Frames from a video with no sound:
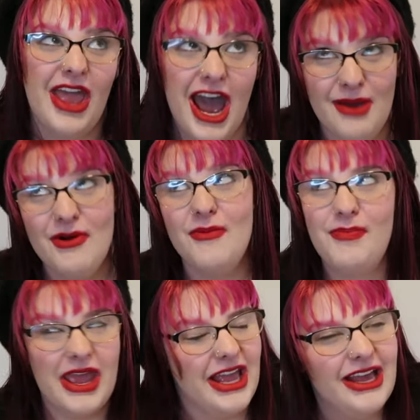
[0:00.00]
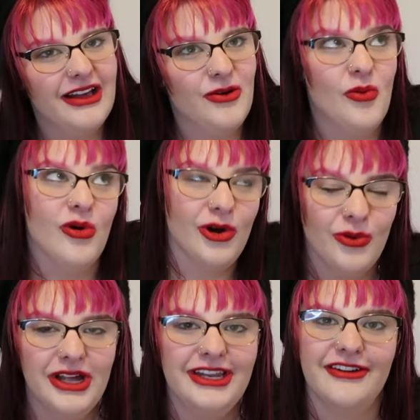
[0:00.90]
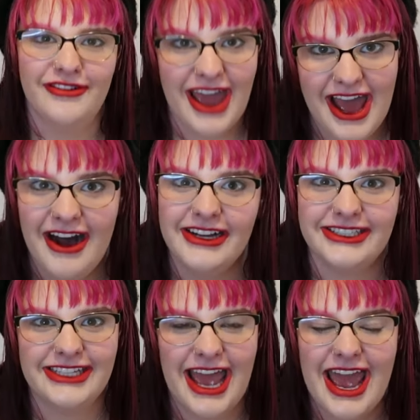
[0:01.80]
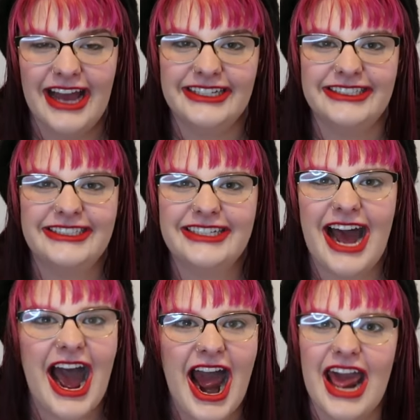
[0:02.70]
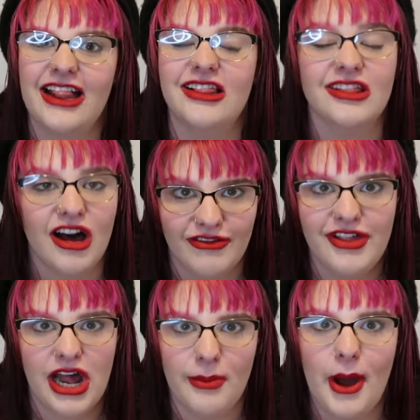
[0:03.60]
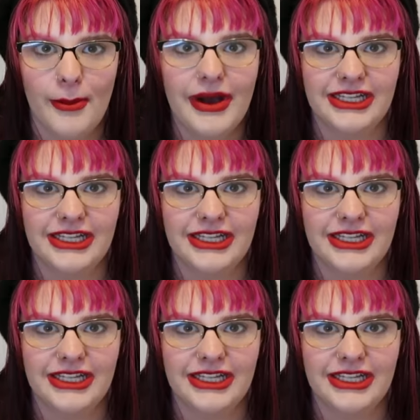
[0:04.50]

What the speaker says: I'm a pink whirlwind of chaos, and I love that about